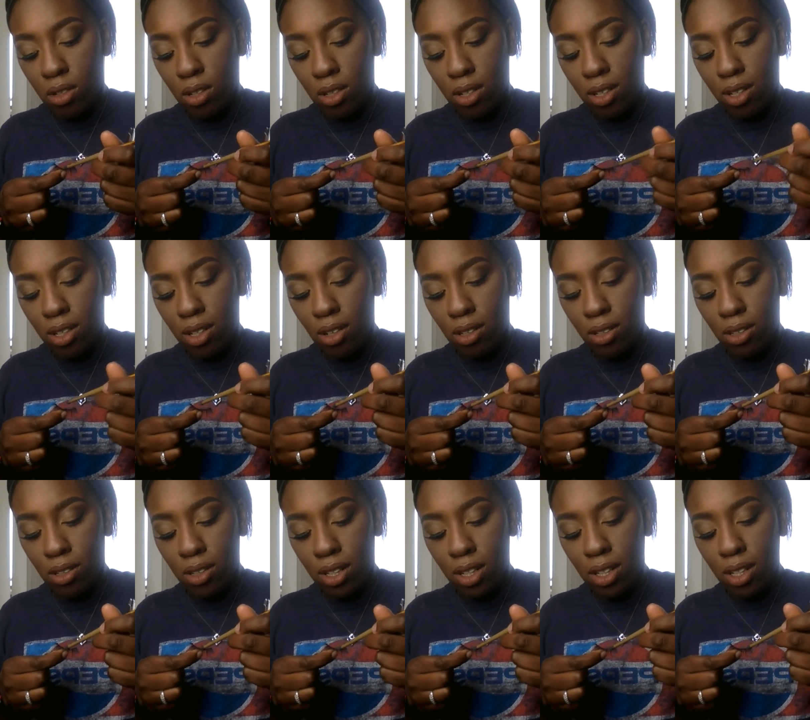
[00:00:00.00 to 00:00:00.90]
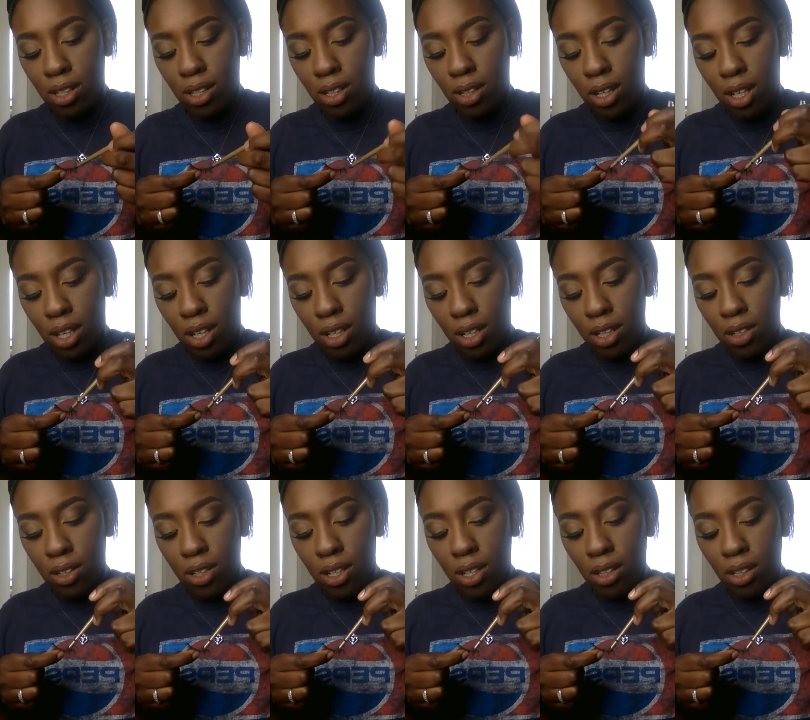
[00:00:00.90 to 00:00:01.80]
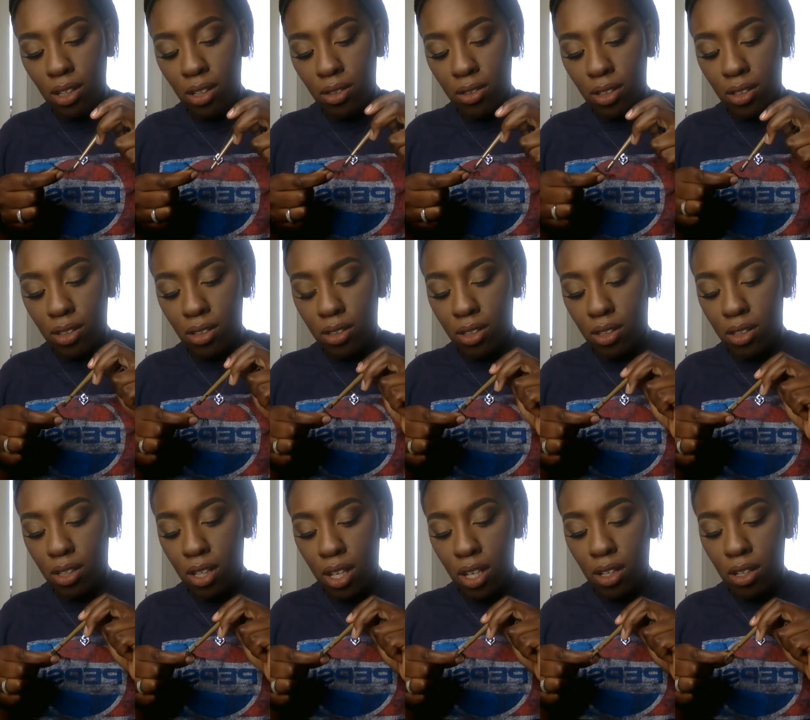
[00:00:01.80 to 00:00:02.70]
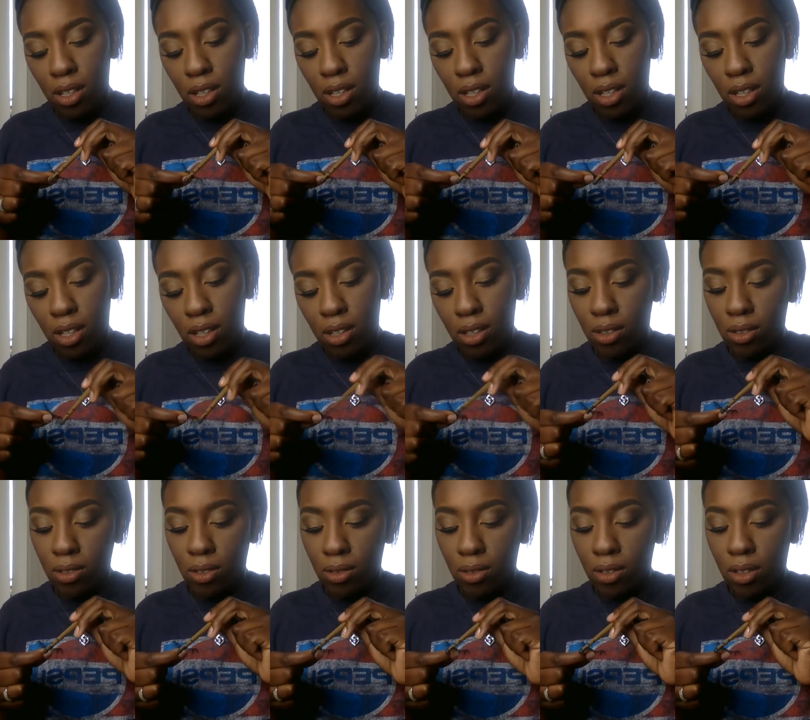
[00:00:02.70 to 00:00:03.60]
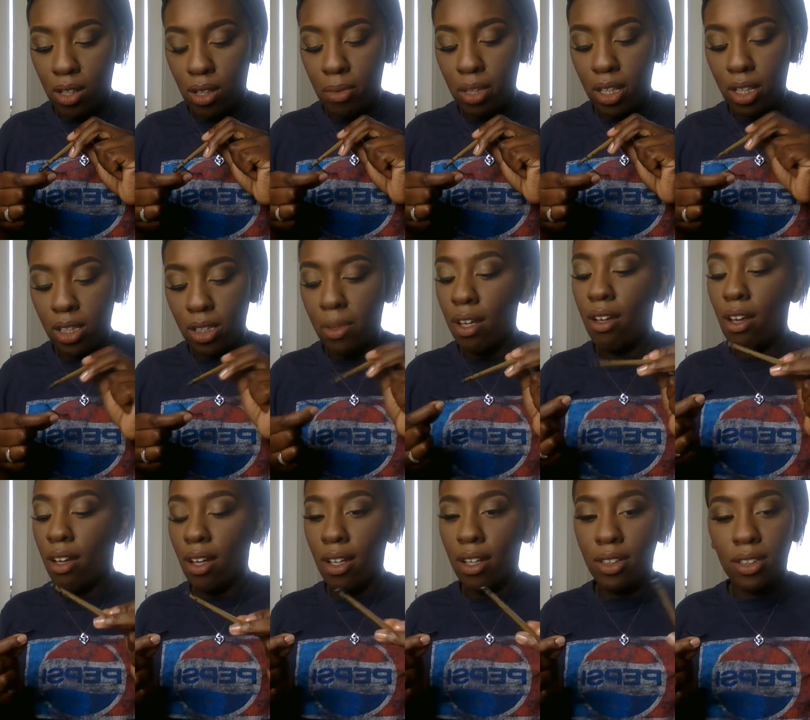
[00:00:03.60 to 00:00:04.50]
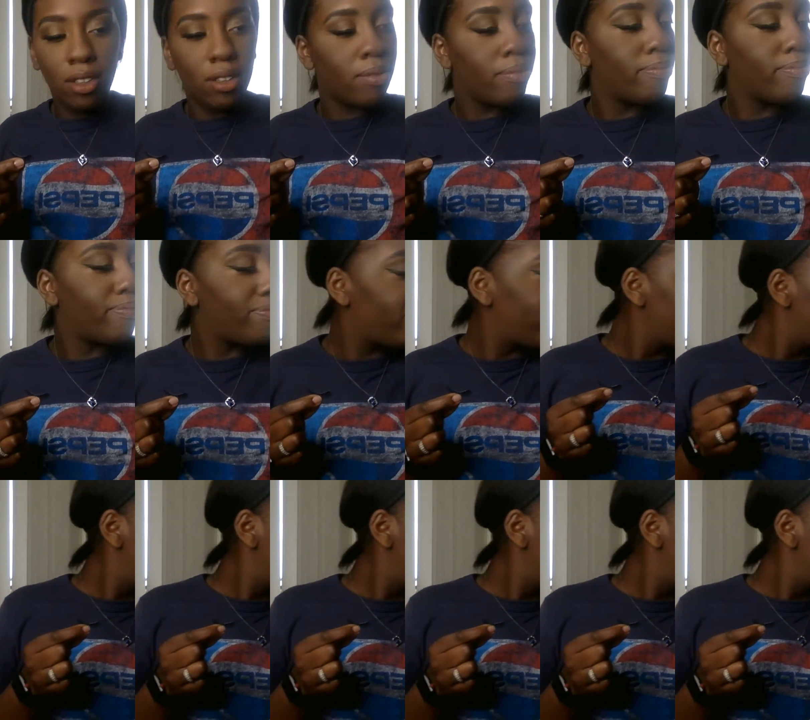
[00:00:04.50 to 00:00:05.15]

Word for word: too dark. I mean, I just blended it, or I mixed it with something else,